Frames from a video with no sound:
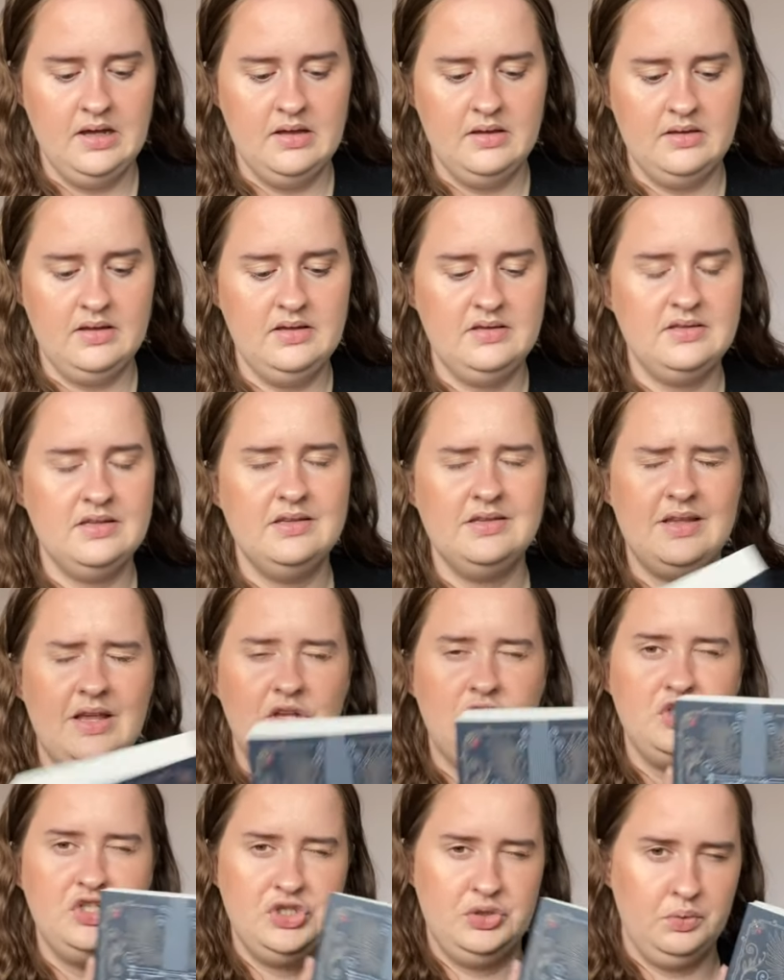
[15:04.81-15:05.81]
This is a
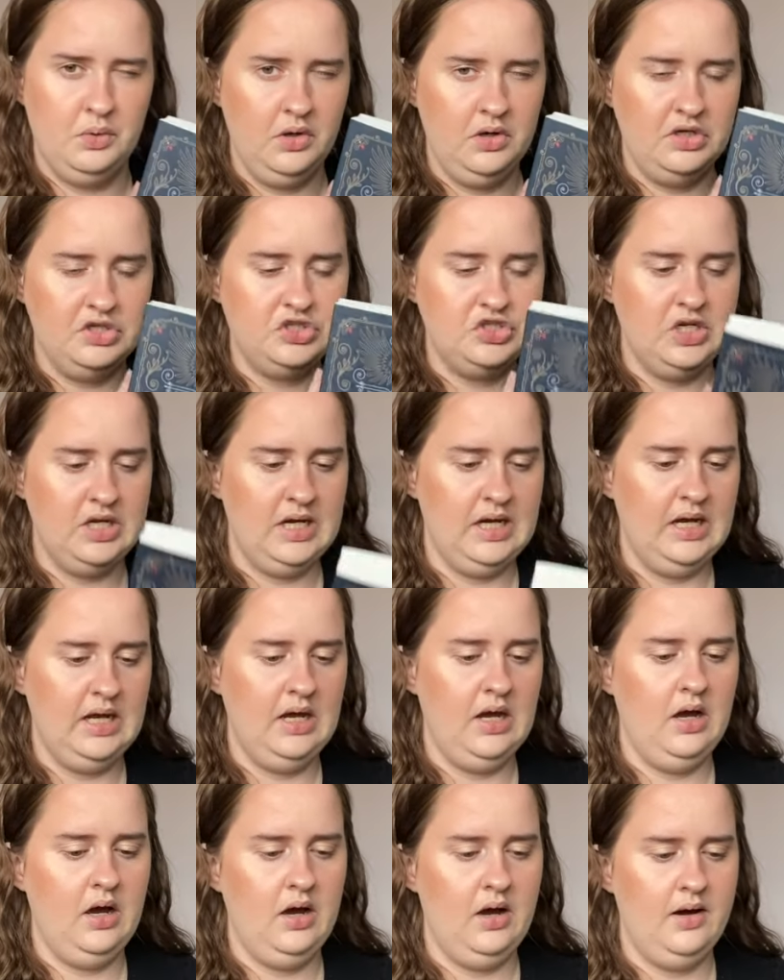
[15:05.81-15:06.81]
duology,
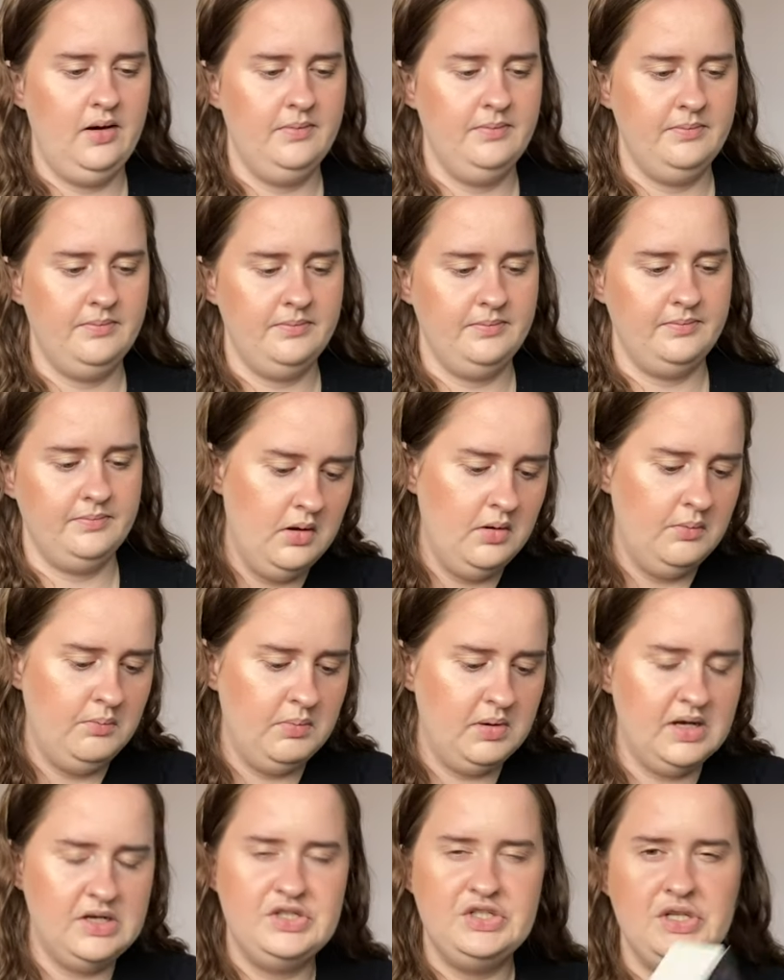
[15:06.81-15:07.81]
um,
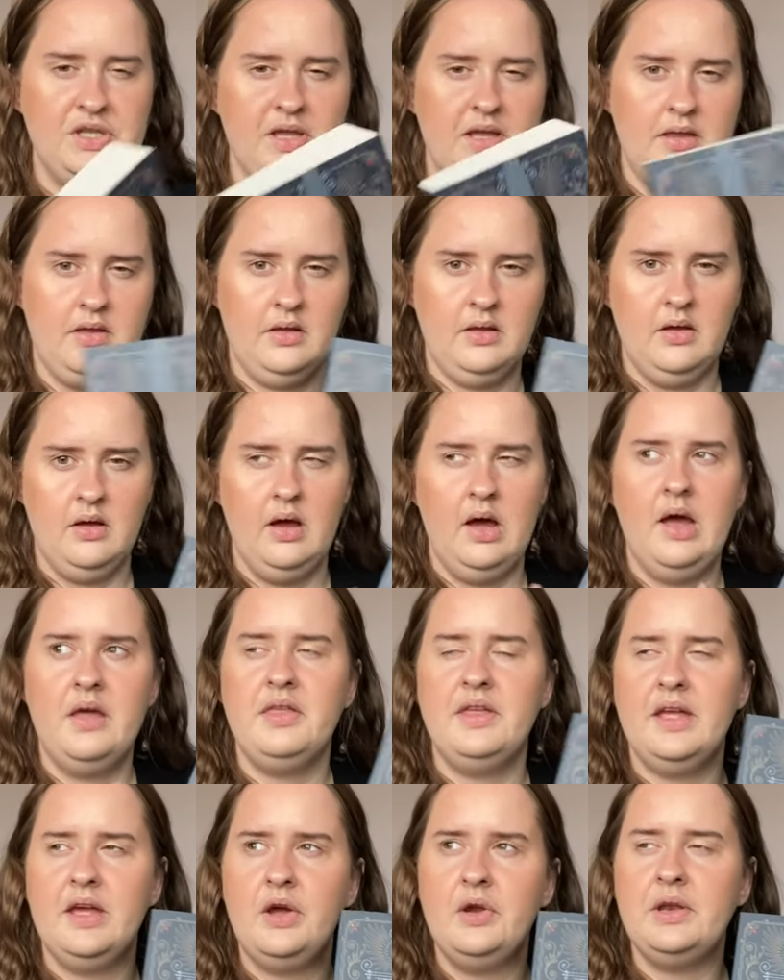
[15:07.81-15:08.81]
but I do think, I
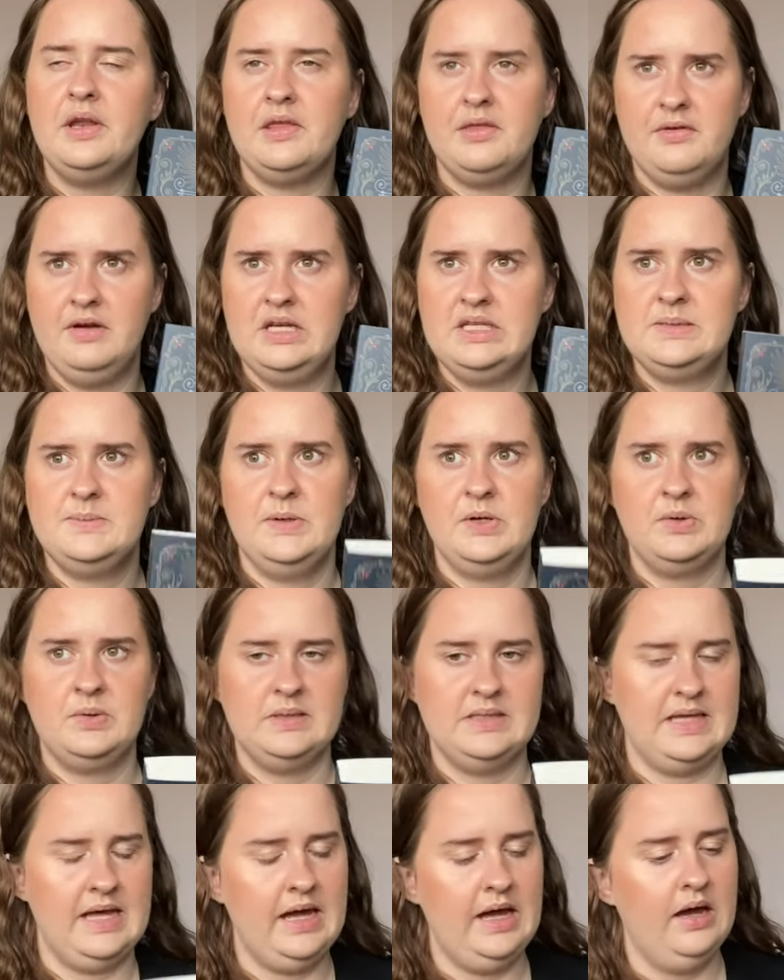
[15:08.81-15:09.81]
think only the first book was
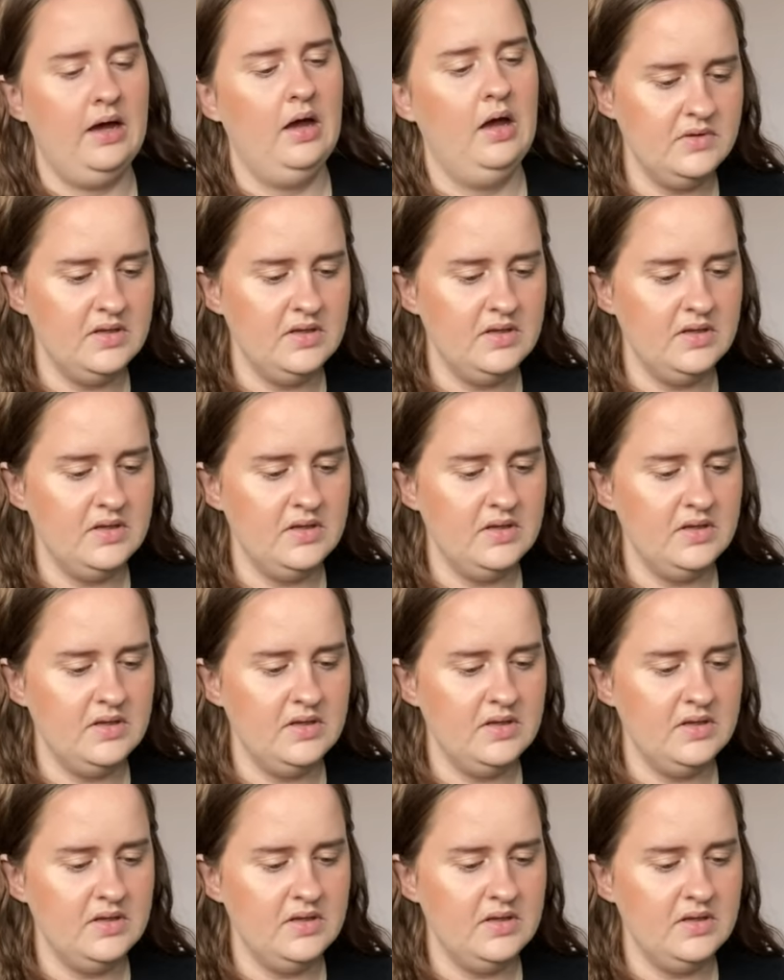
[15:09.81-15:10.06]
there.